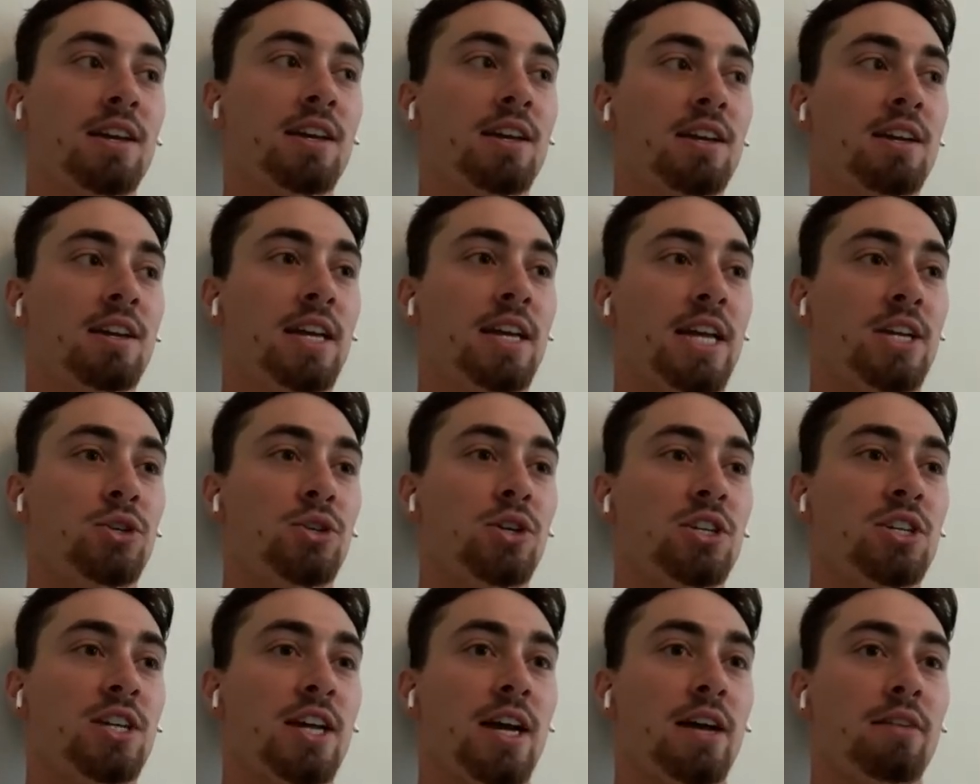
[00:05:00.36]
and you
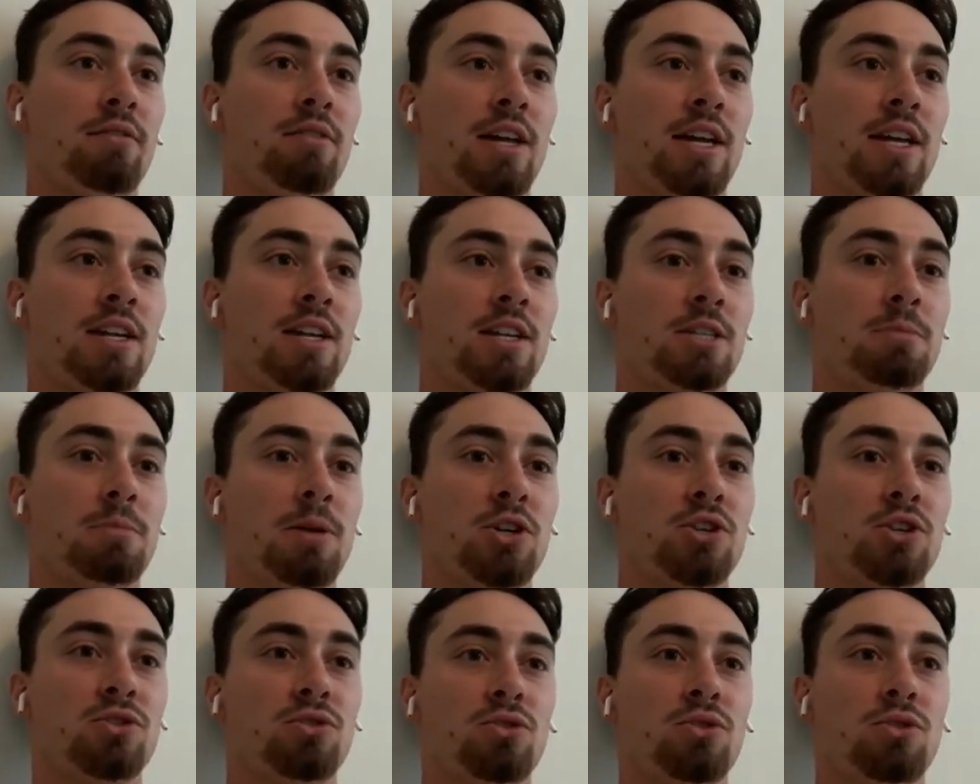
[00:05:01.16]
get to have like a
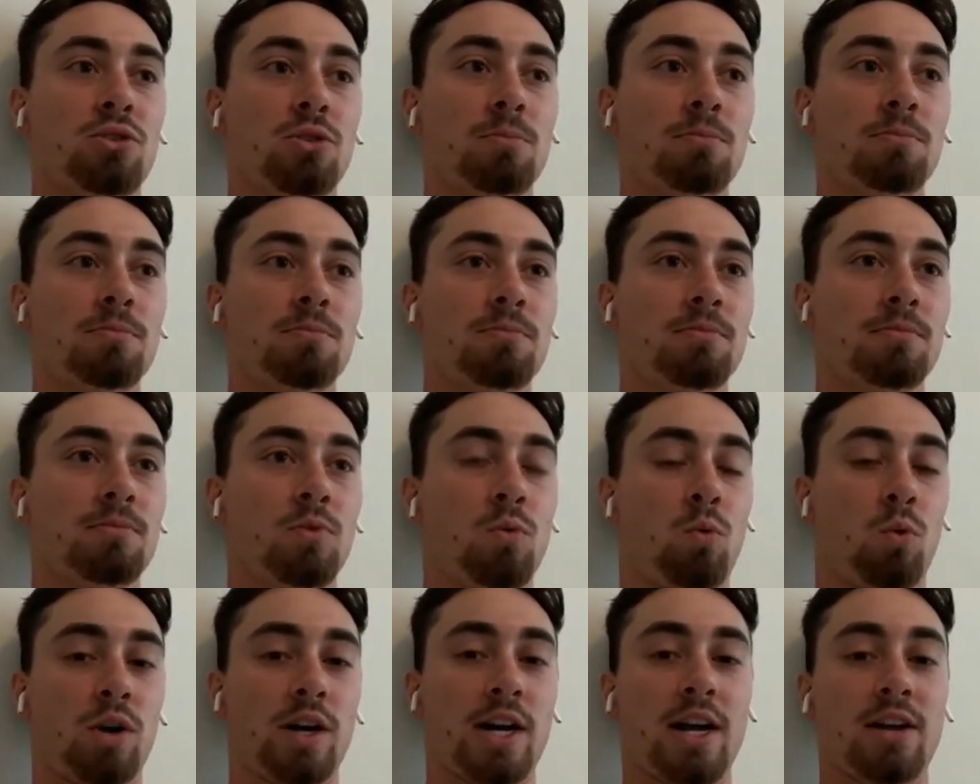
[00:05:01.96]
special
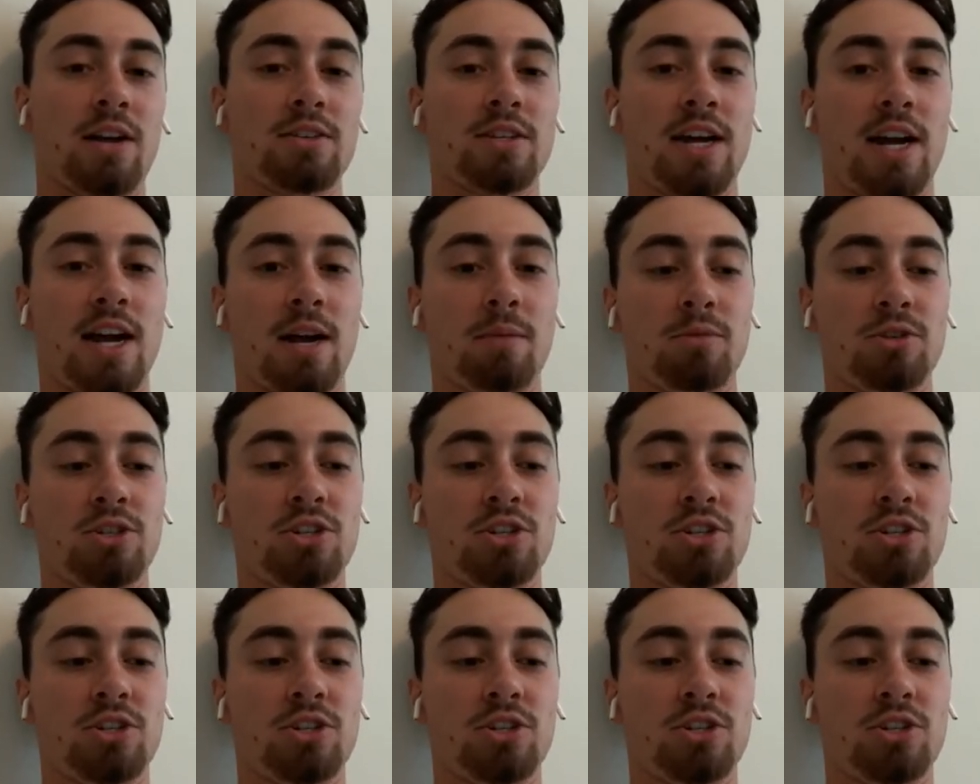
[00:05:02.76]
workout time,